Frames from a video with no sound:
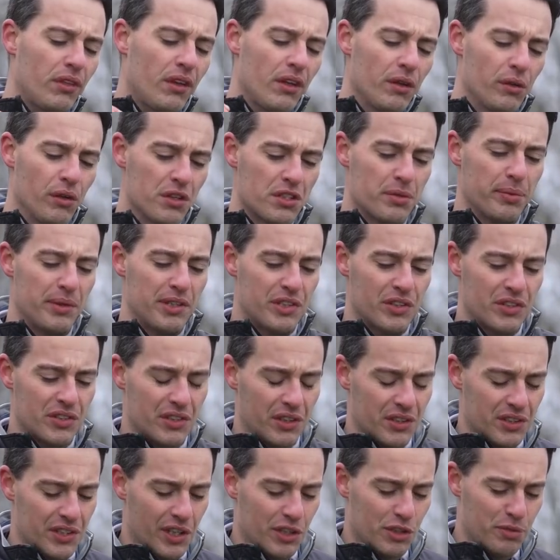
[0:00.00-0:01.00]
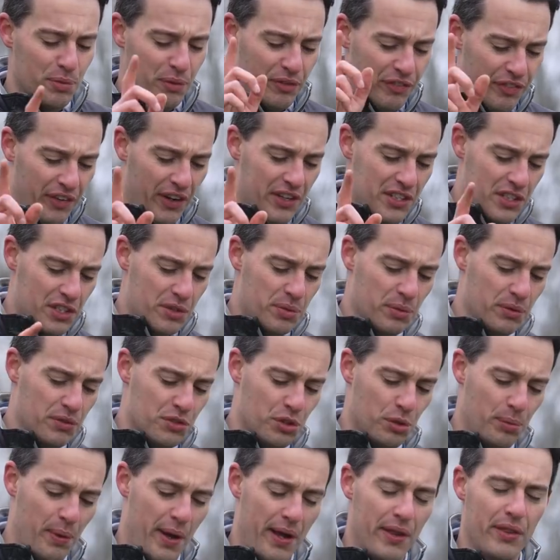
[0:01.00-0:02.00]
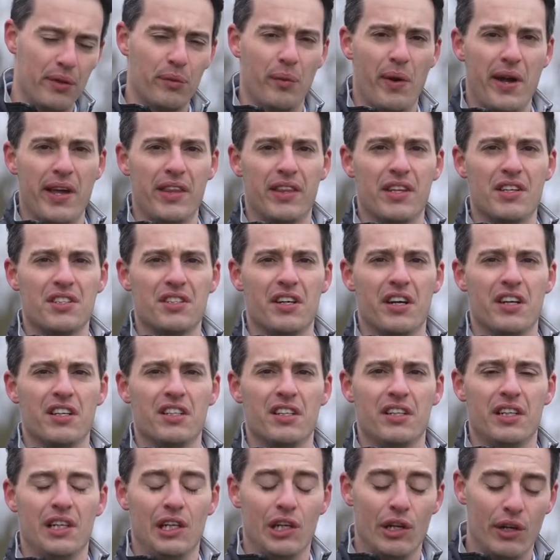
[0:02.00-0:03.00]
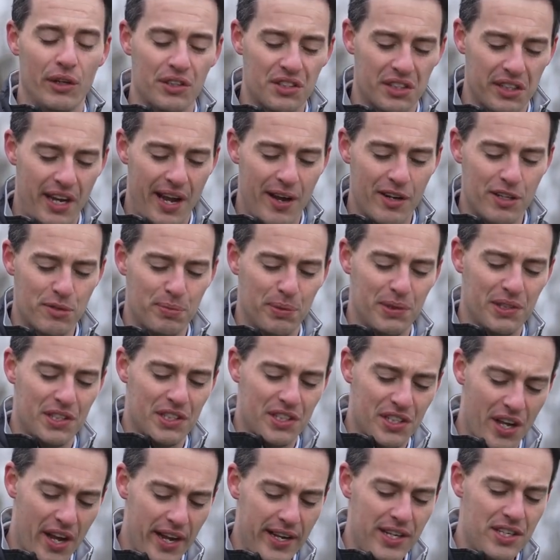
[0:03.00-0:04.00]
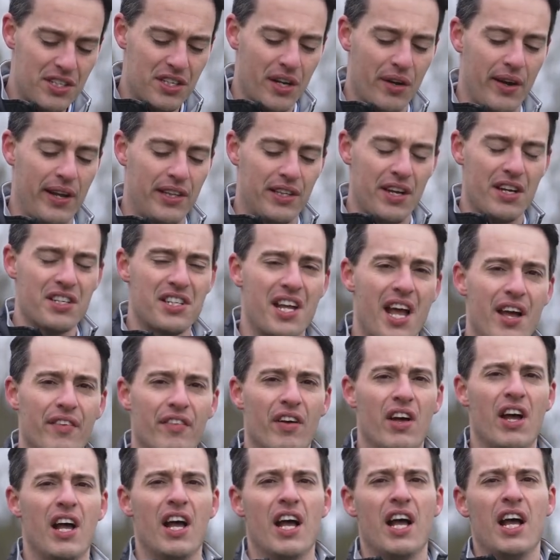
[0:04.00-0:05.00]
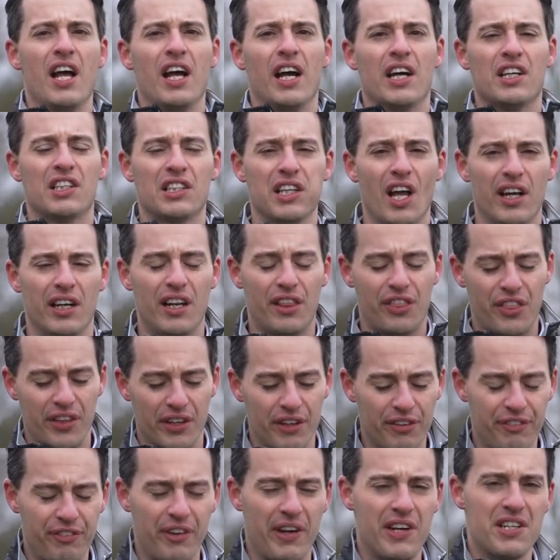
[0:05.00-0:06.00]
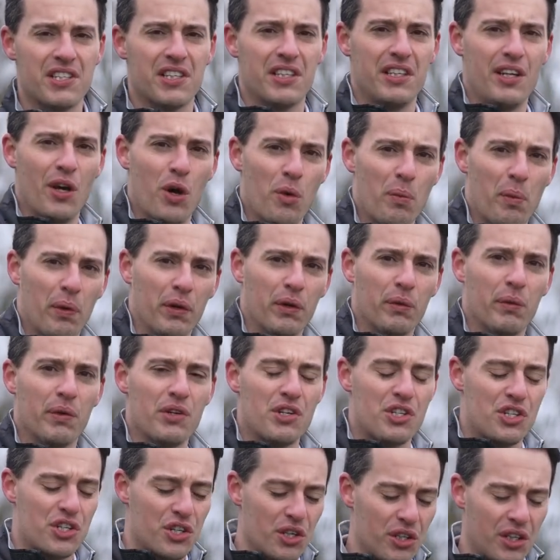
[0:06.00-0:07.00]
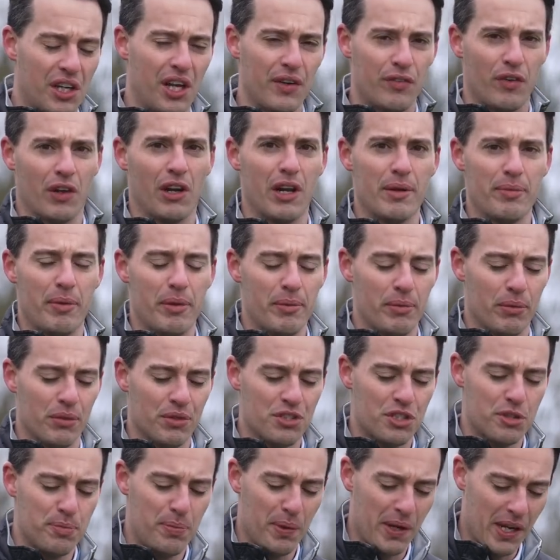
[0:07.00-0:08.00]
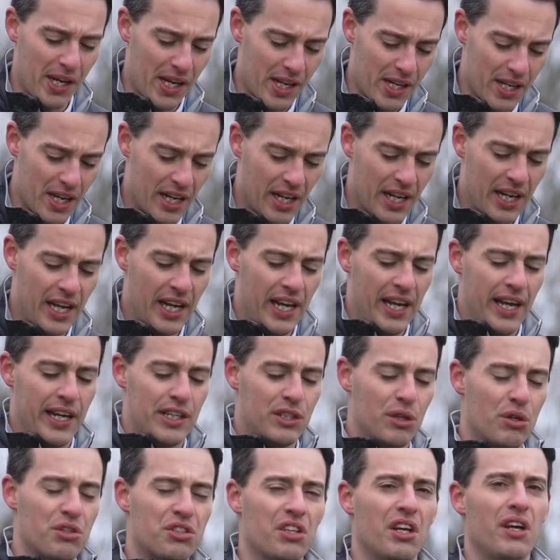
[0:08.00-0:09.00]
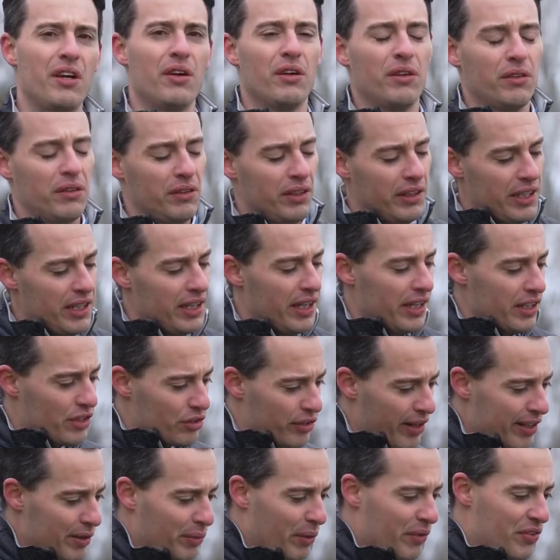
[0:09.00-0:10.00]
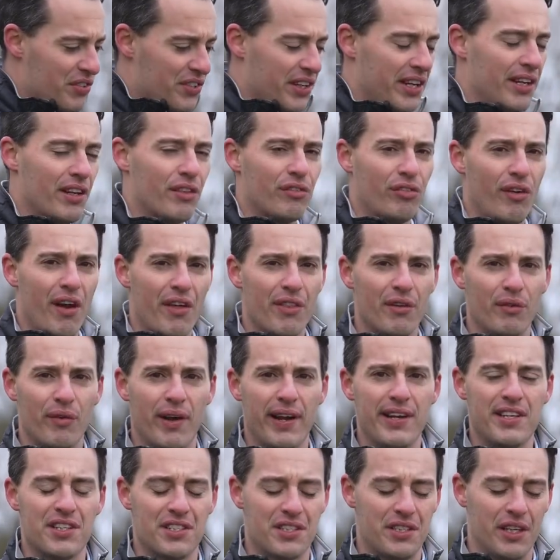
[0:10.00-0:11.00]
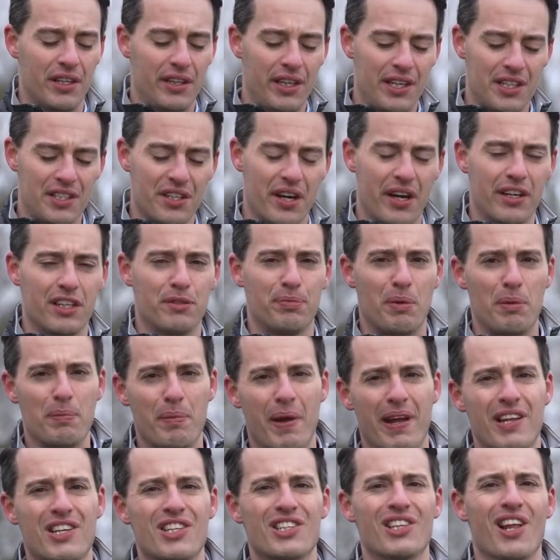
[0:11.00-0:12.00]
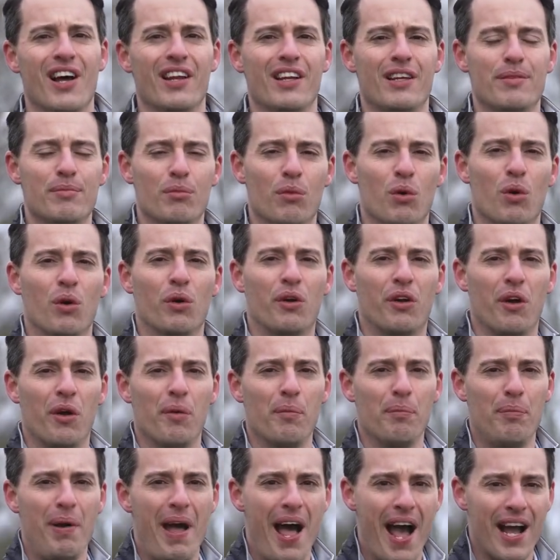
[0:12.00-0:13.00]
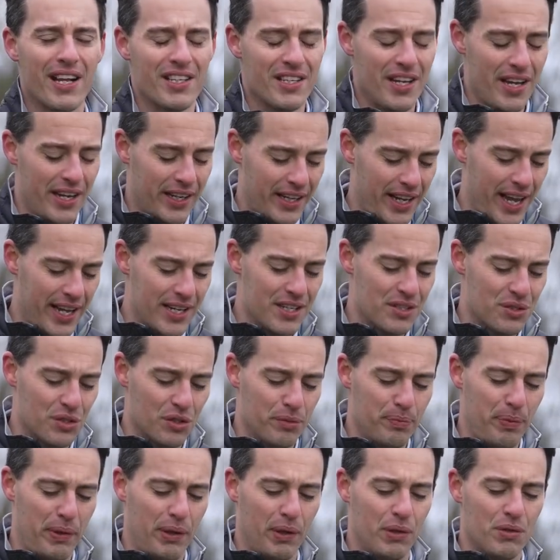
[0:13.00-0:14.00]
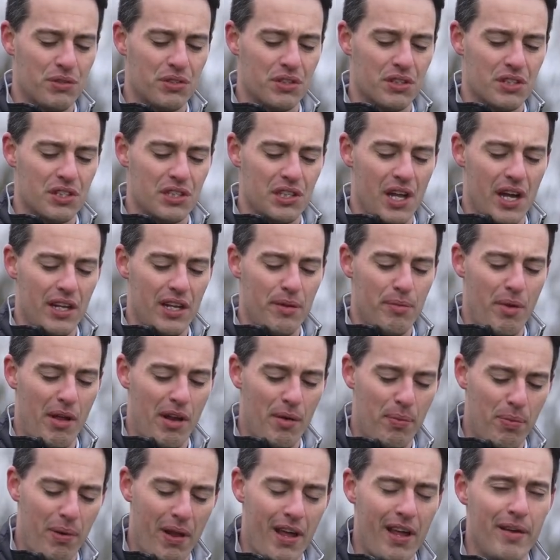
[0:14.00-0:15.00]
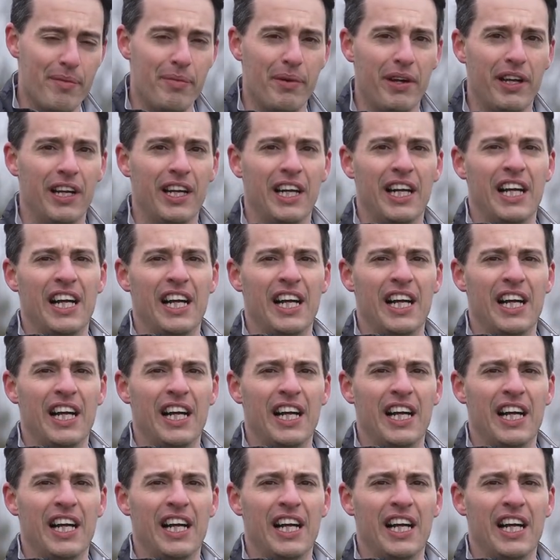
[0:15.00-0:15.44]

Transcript: got some interesting results, but first just want to talk about the way this iron looks and how it's been designed. So it does have a slightly thinner face than the old model, which should give you a little bit more speed. It's also a trend we've seen throughout the range is that this iron has been made slightly more compact, again to appeal to the slightly better player, but